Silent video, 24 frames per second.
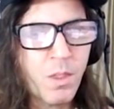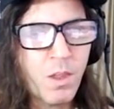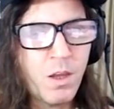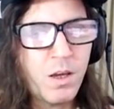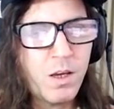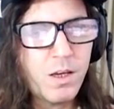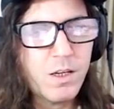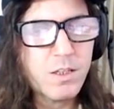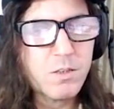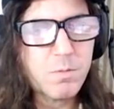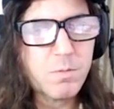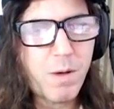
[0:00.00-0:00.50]

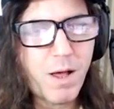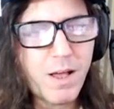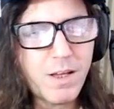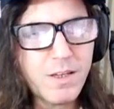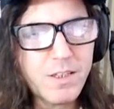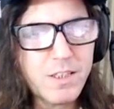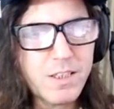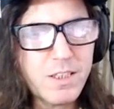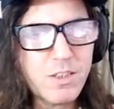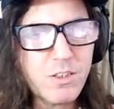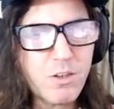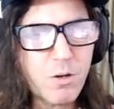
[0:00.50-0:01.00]
His
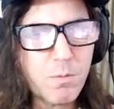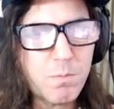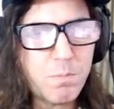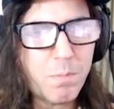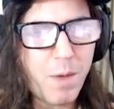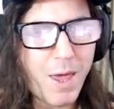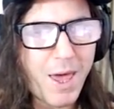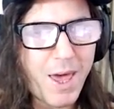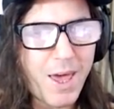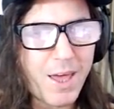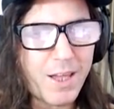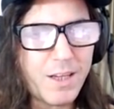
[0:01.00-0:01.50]
policies are
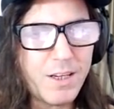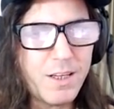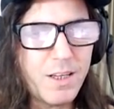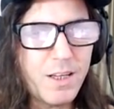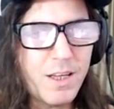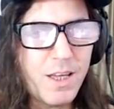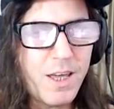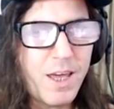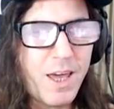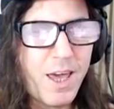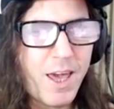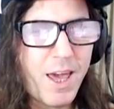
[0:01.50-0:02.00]
bad,
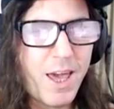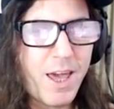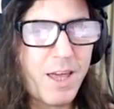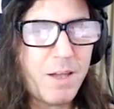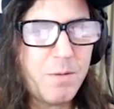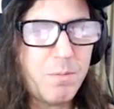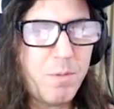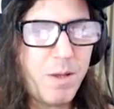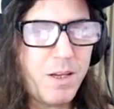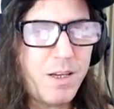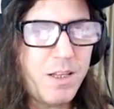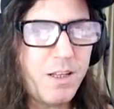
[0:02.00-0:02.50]

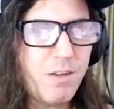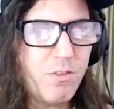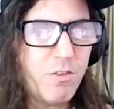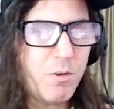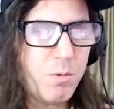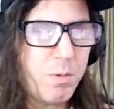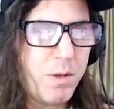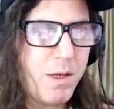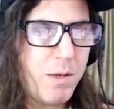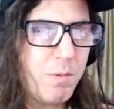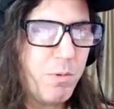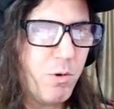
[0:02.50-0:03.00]
and many of the
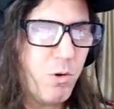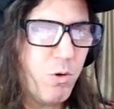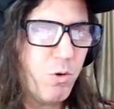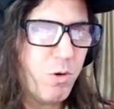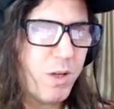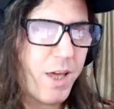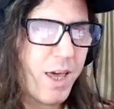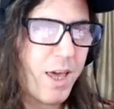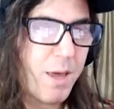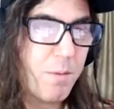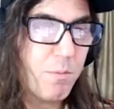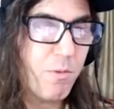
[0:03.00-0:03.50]
people who
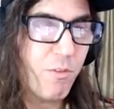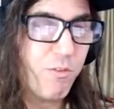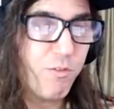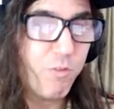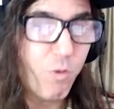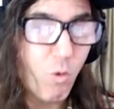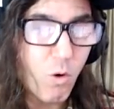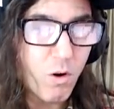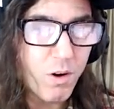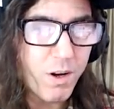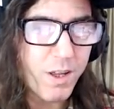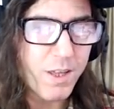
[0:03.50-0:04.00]
came
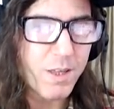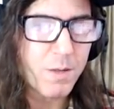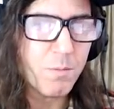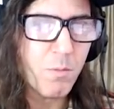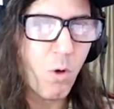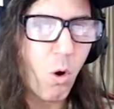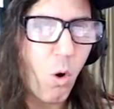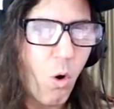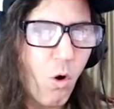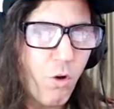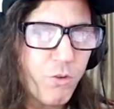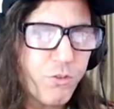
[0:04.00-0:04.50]
before him
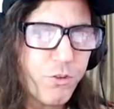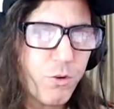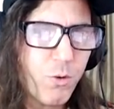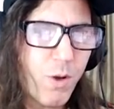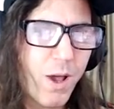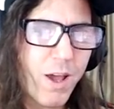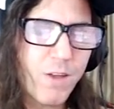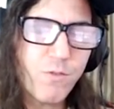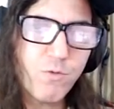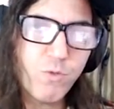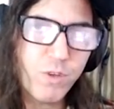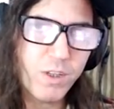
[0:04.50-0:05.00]
also
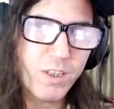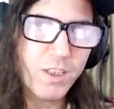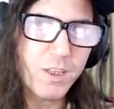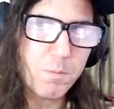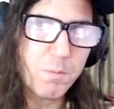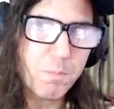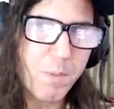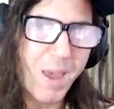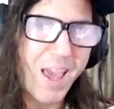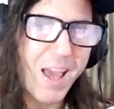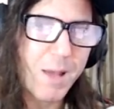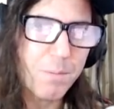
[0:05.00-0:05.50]
had really
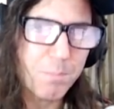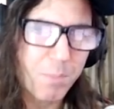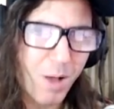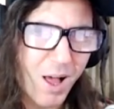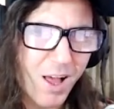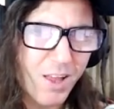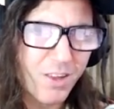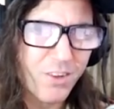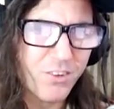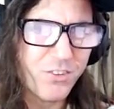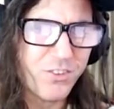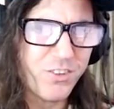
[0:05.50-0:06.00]
bad
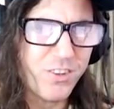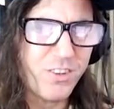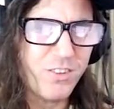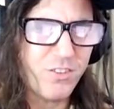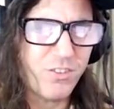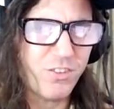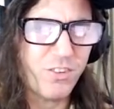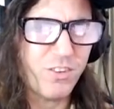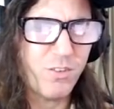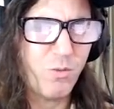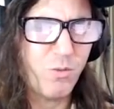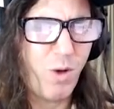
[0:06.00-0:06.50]

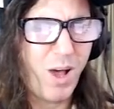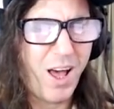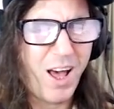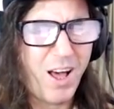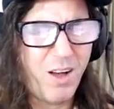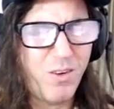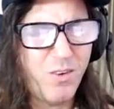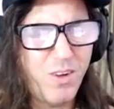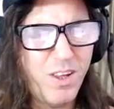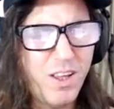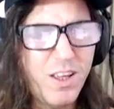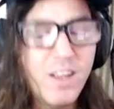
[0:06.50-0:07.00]
policies.
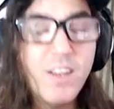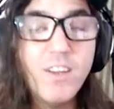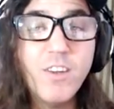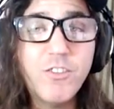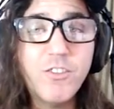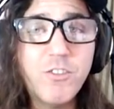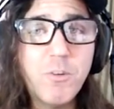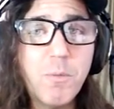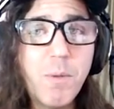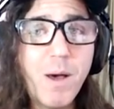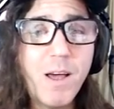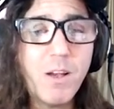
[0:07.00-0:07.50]
This
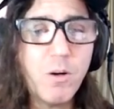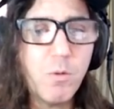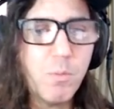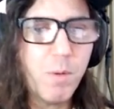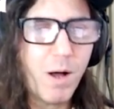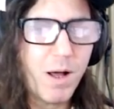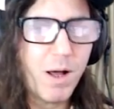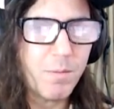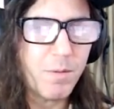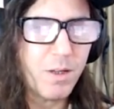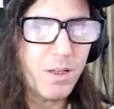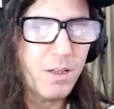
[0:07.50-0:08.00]
is about
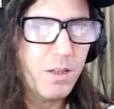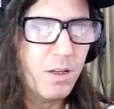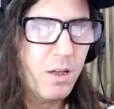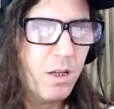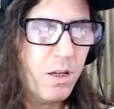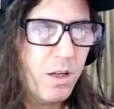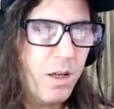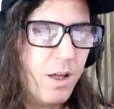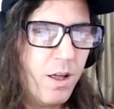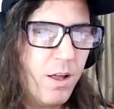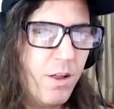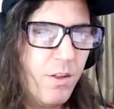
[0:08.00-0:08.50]
Obama.
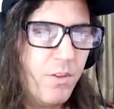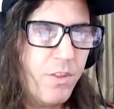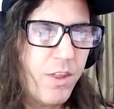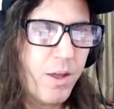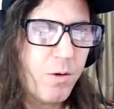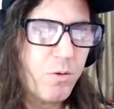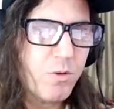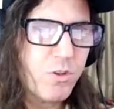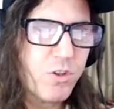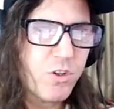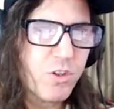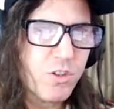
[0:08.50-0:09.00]
They
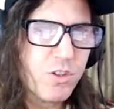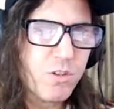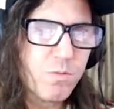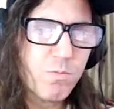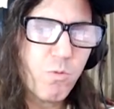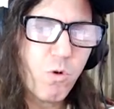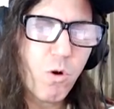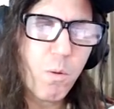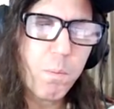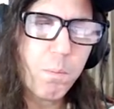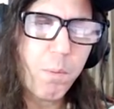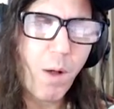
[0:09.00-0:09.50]
were just
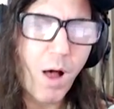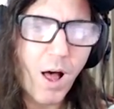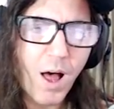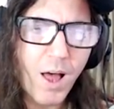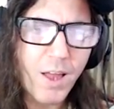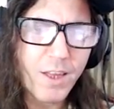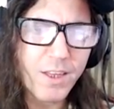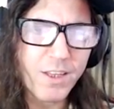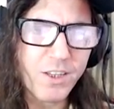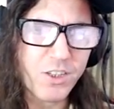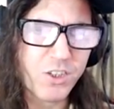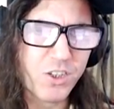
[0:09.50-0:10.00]
more
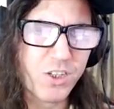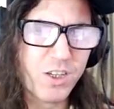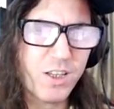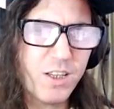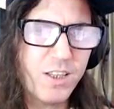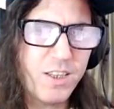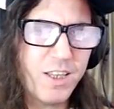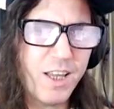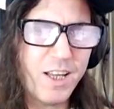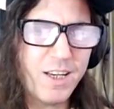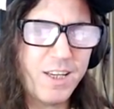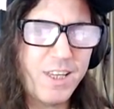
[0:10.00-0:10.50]
polished
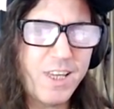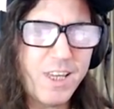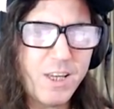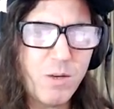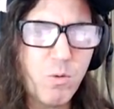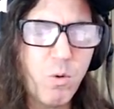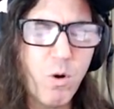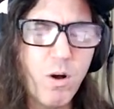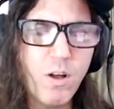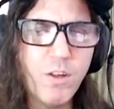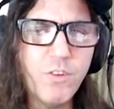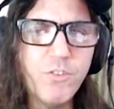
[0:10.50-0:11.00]
than he
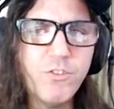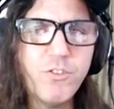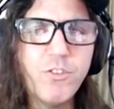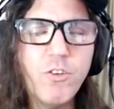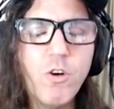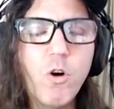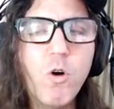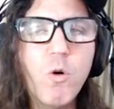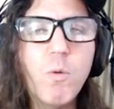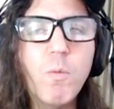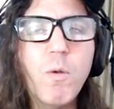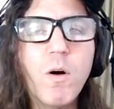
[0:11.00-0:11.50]
was,
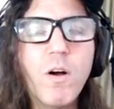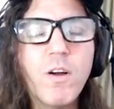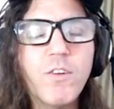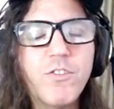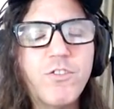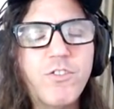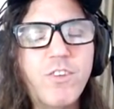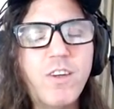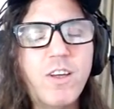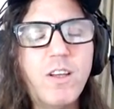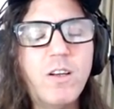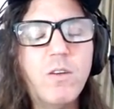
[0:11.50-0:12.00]
Omar
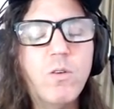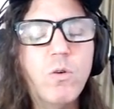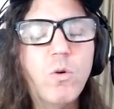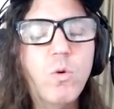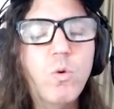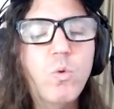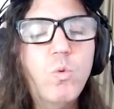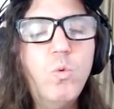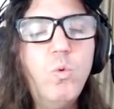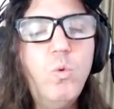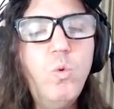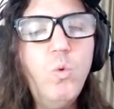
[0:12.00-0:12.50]
said.
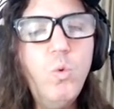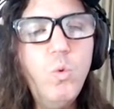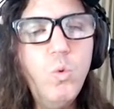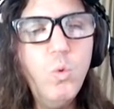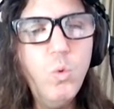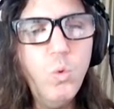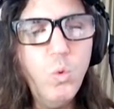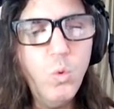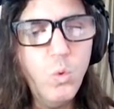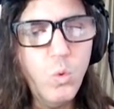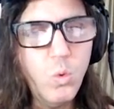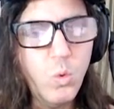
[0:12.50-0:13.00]
Ooh,
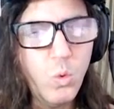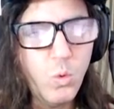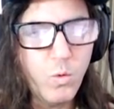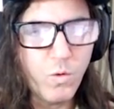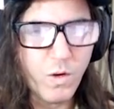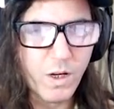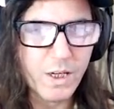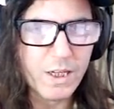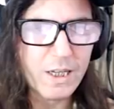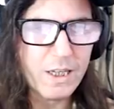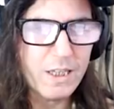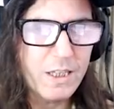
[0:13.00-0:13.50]

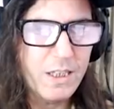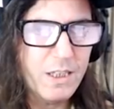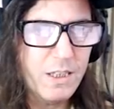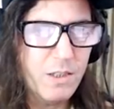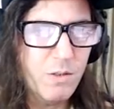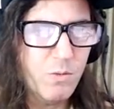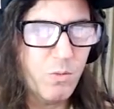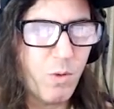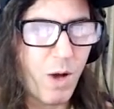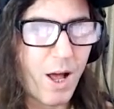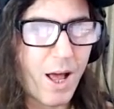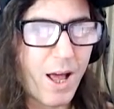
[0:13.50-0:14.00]
fucking
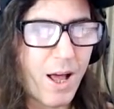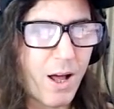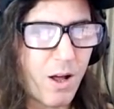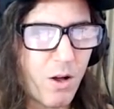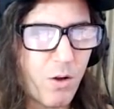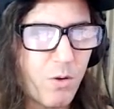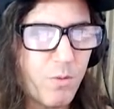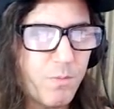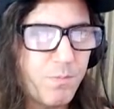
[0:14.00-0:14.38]
wow.